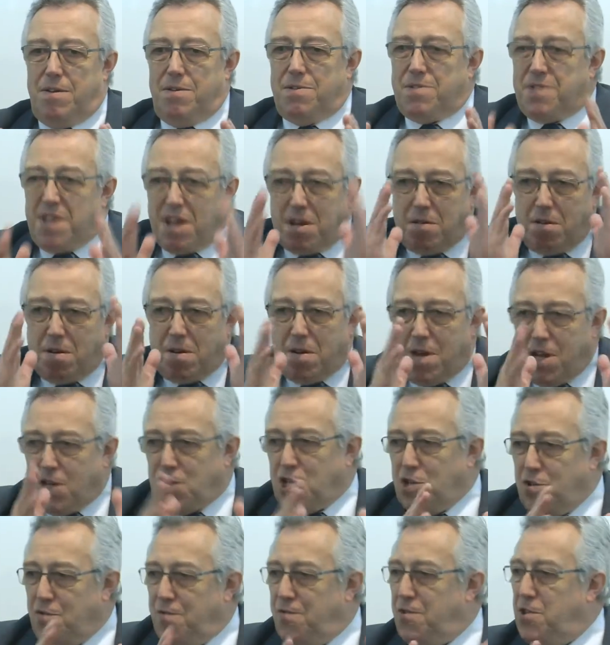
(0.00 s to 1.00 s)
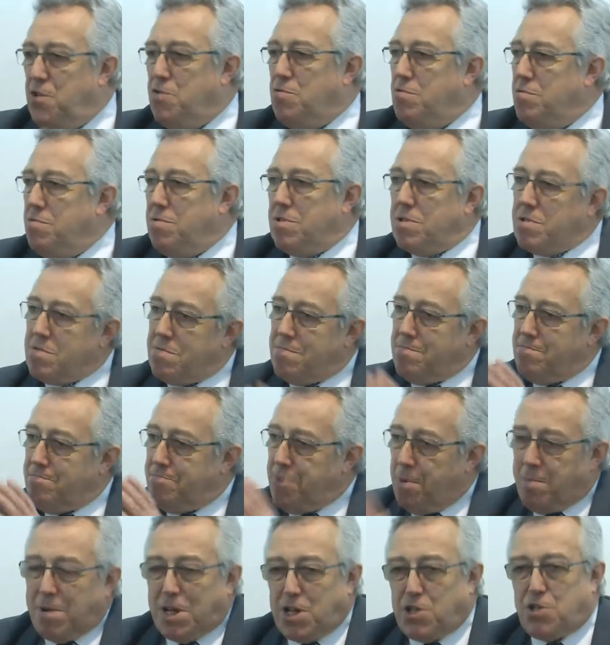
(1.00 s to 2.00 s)
segregation view on
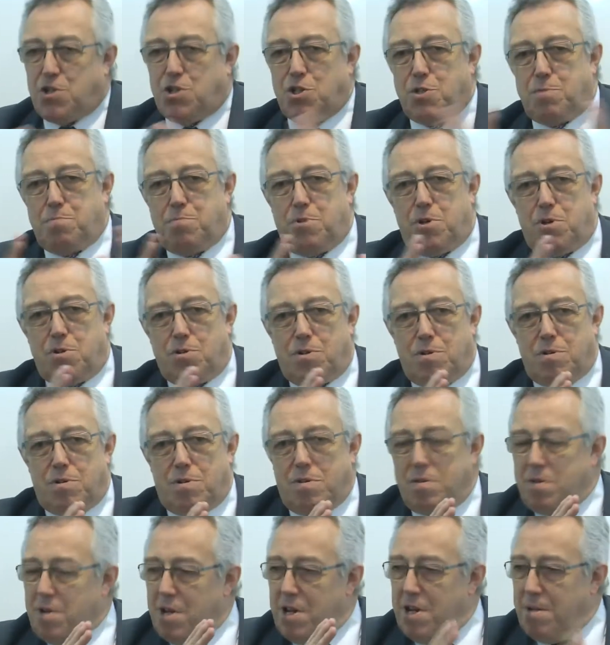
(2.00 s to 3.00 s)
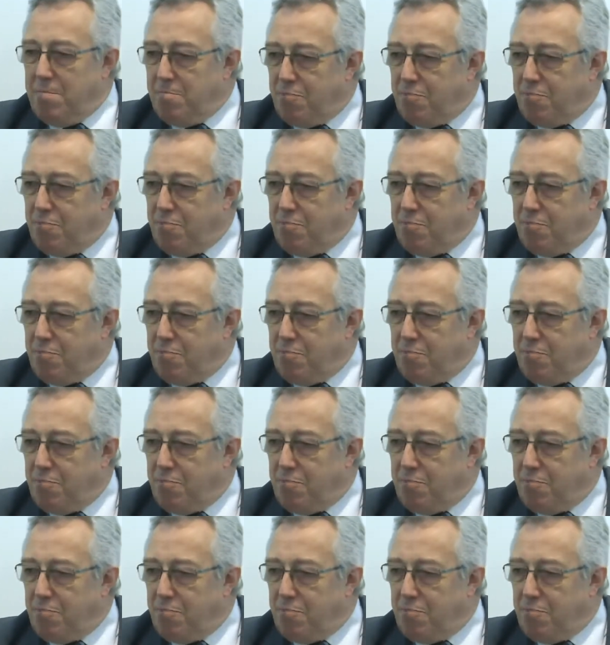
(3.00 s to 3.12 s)
public transport or